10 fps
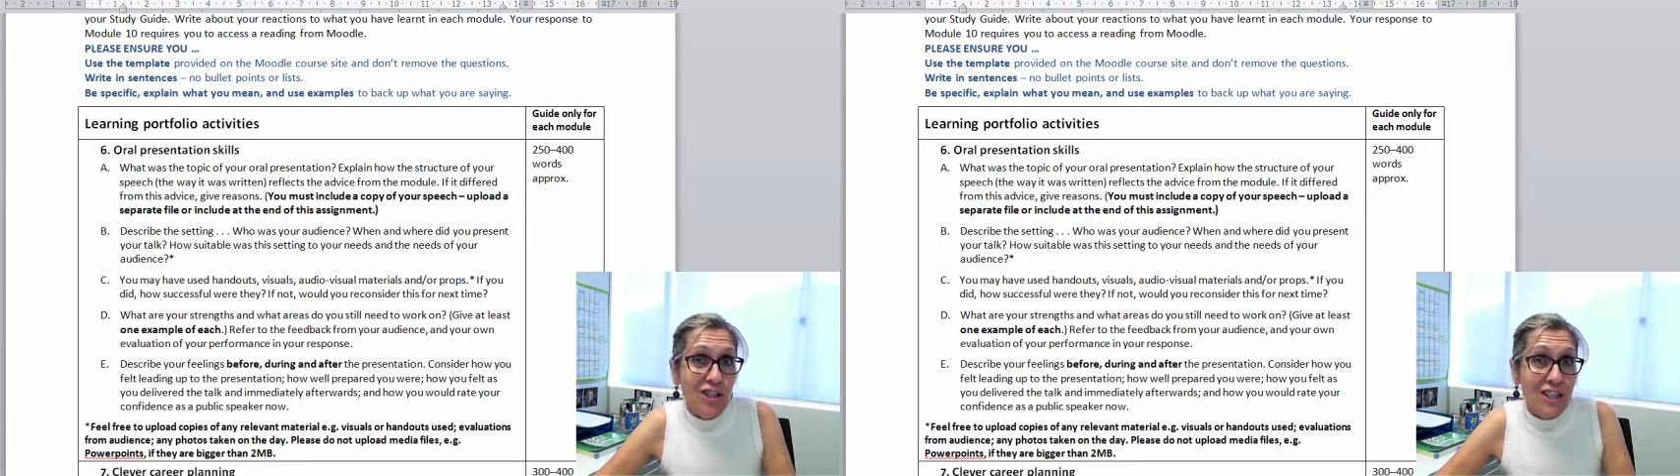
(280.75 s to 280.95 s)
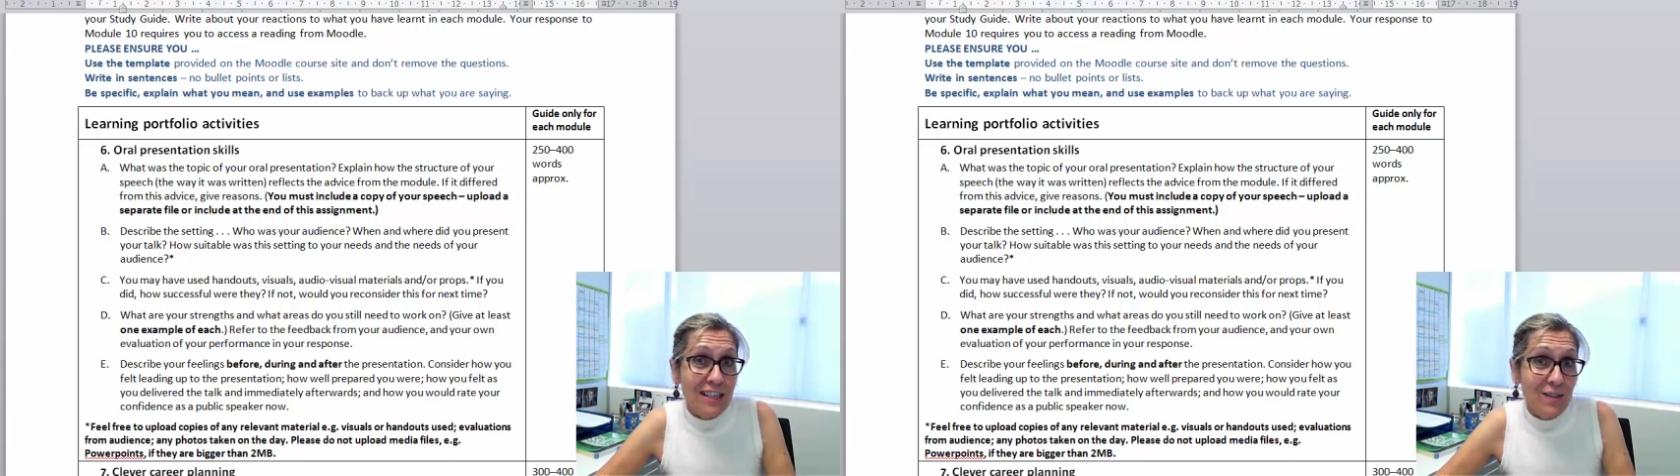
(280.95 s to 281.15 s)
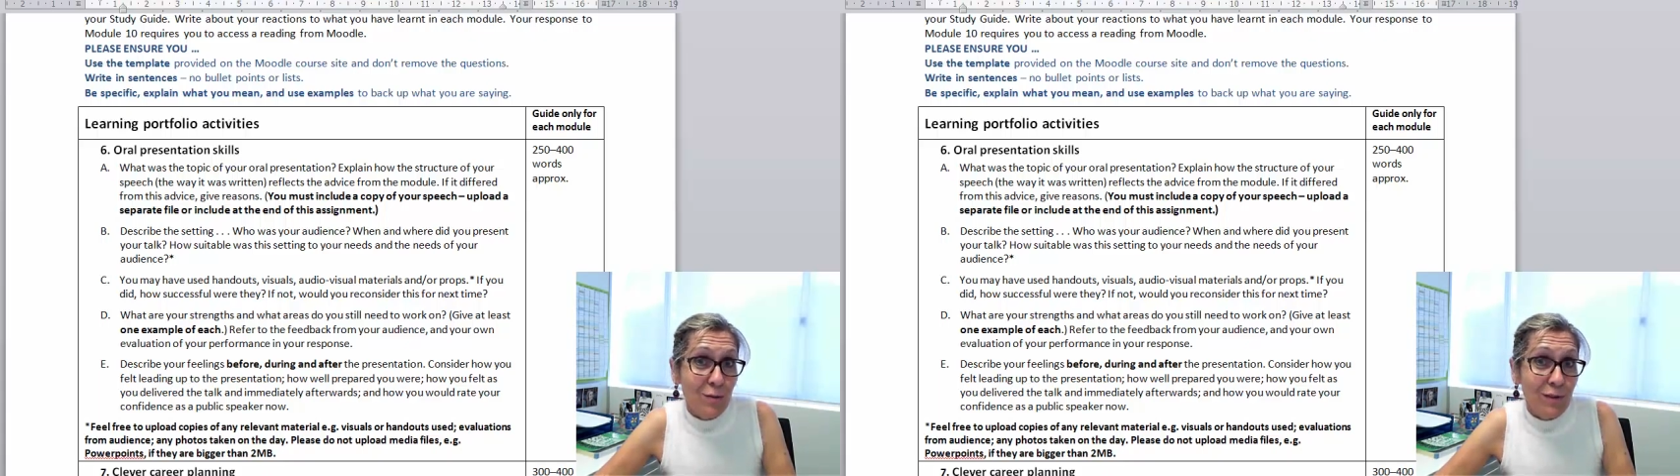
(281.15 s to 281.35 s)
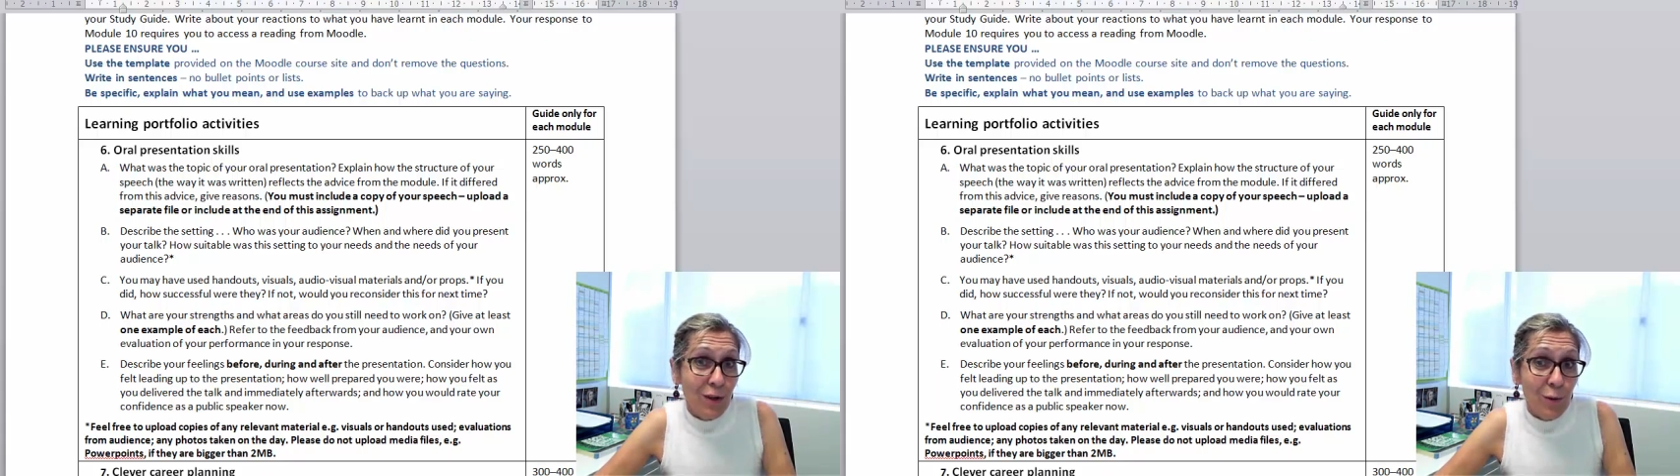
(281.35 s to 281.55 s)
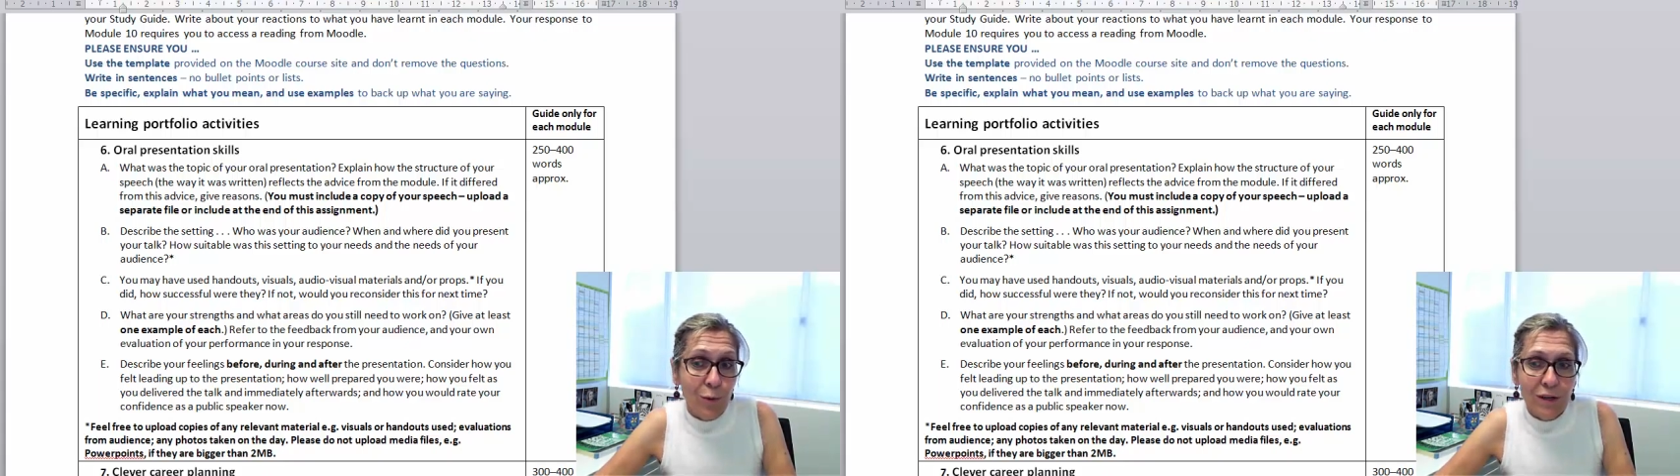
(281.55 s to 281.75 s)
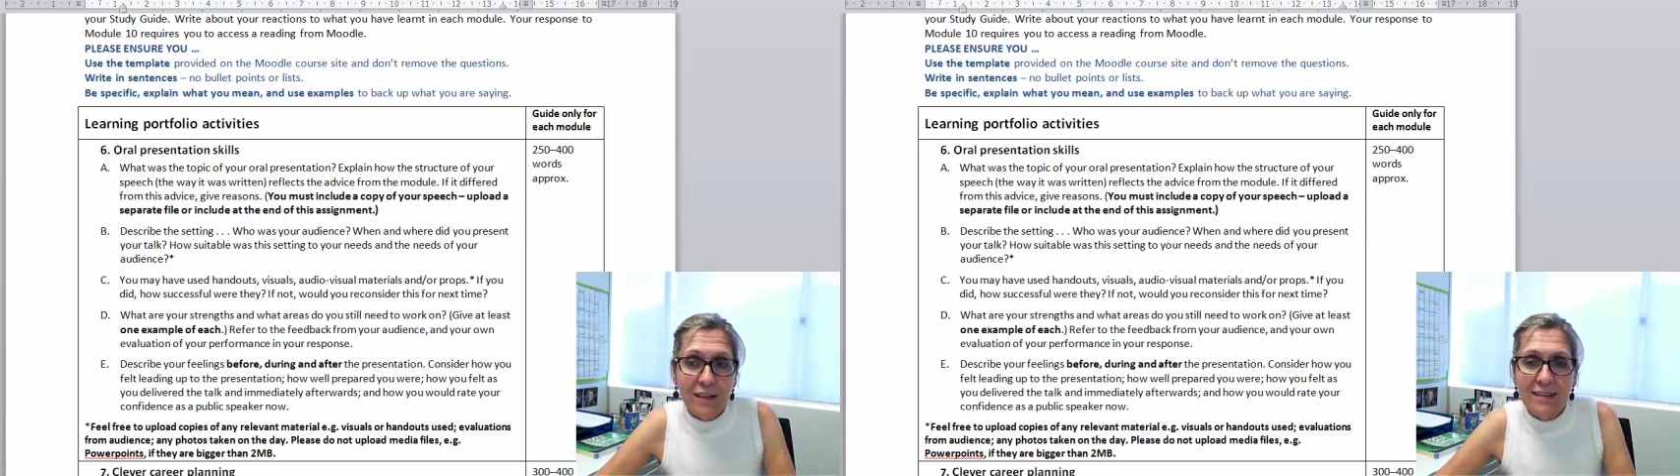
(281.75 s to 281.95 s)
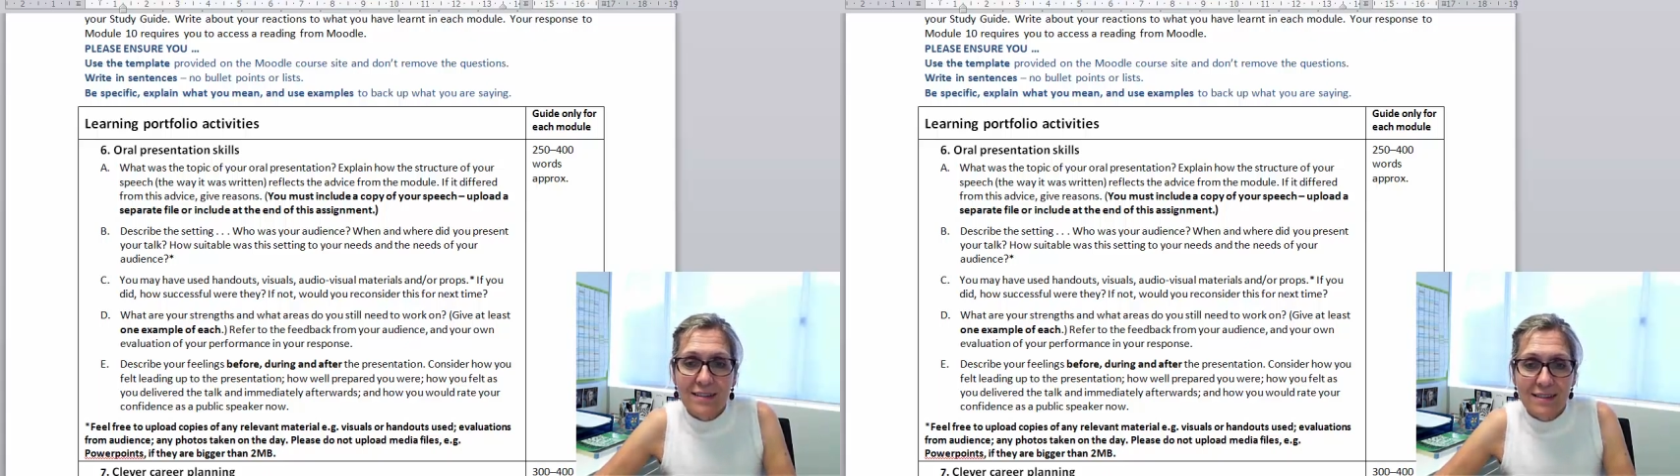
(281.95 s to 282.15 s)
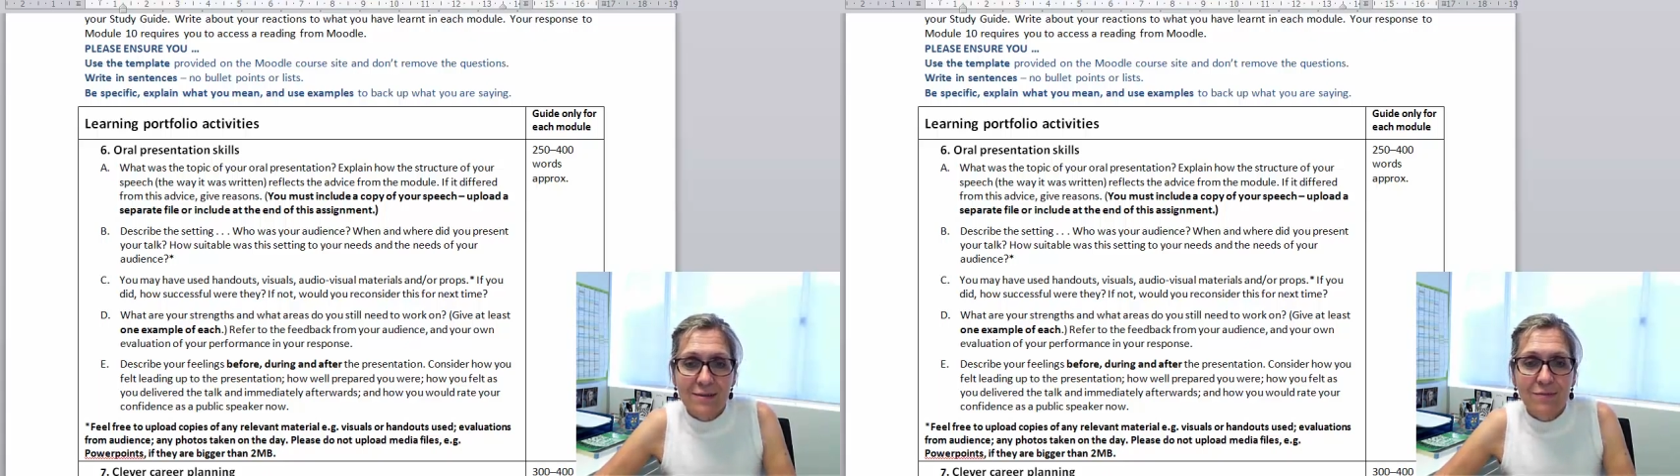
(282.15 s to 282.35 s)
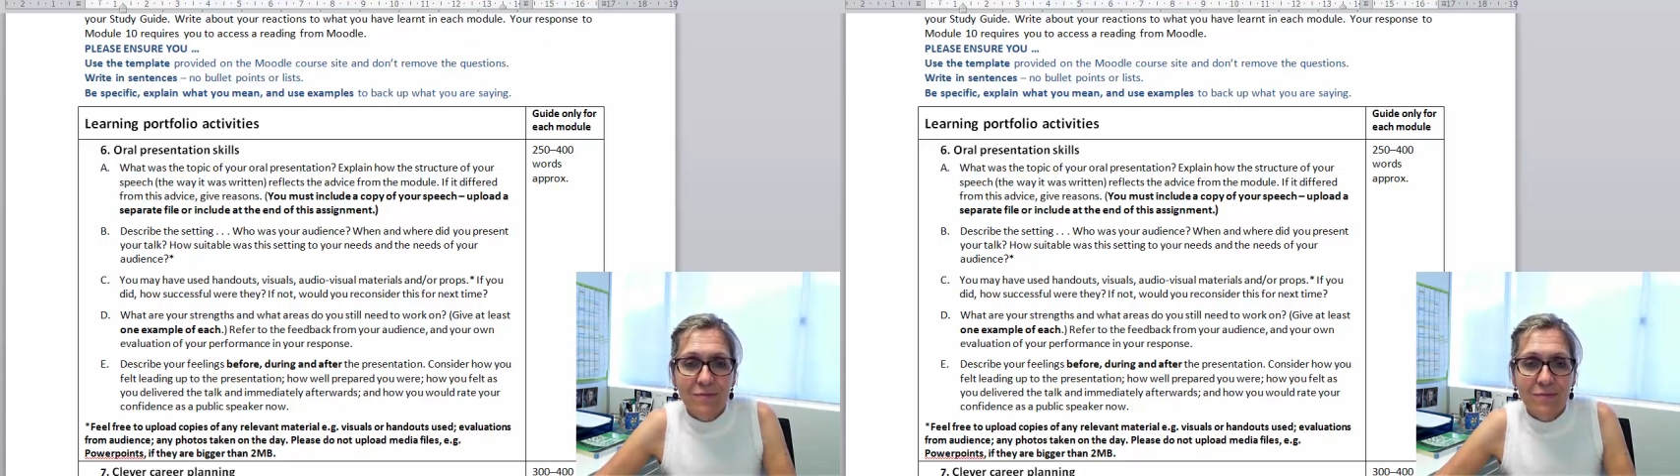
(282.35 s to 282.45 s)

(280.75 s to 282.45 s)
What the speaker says: sheets from their audience.